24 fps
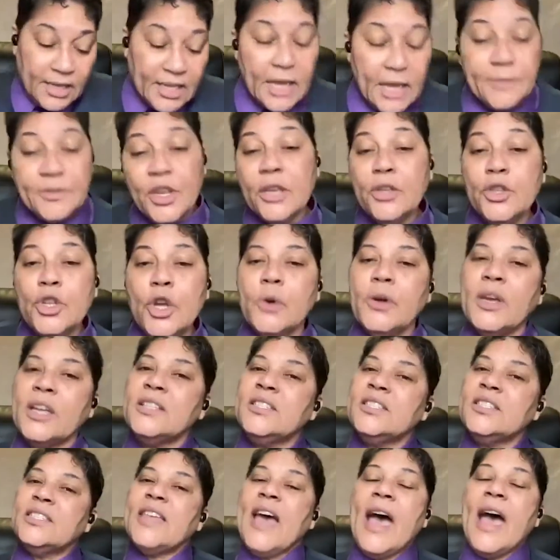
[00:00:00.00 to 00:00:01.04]
Kid, you know,
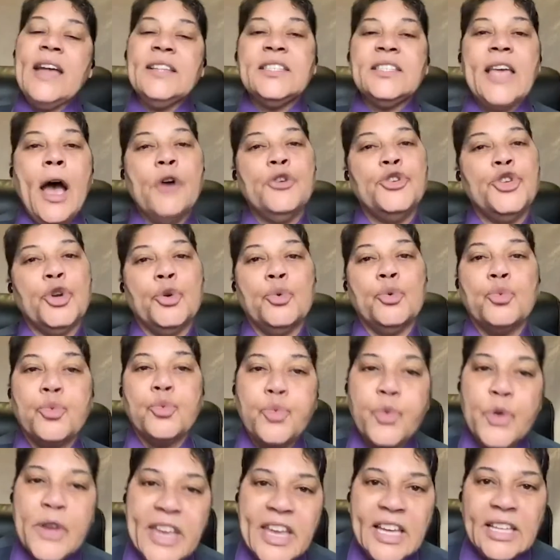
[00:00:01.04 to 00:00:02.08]
because that's how
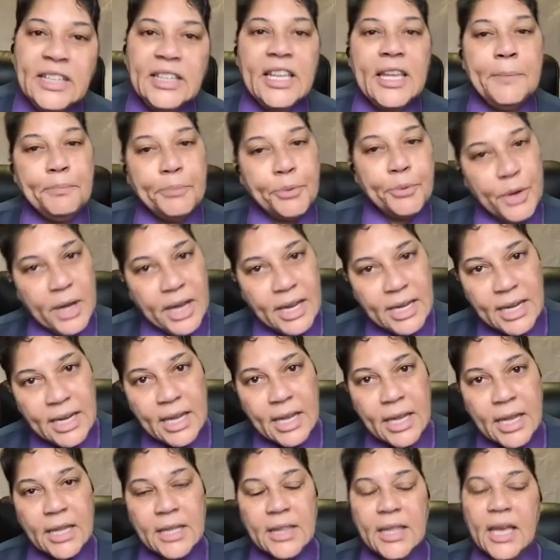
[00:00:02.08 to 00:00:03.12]
you're really
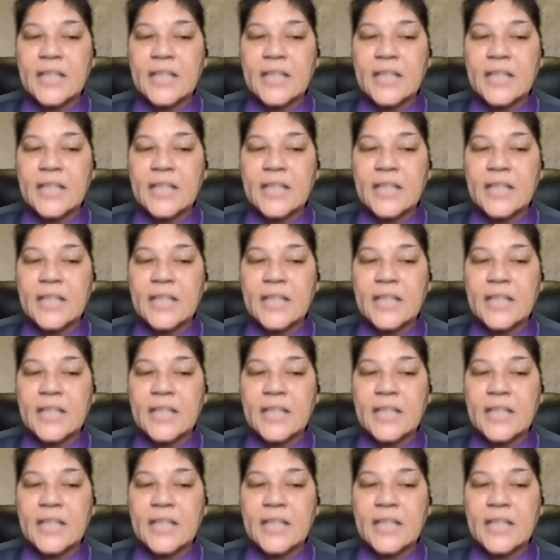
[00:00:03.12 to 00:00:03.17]
pretty.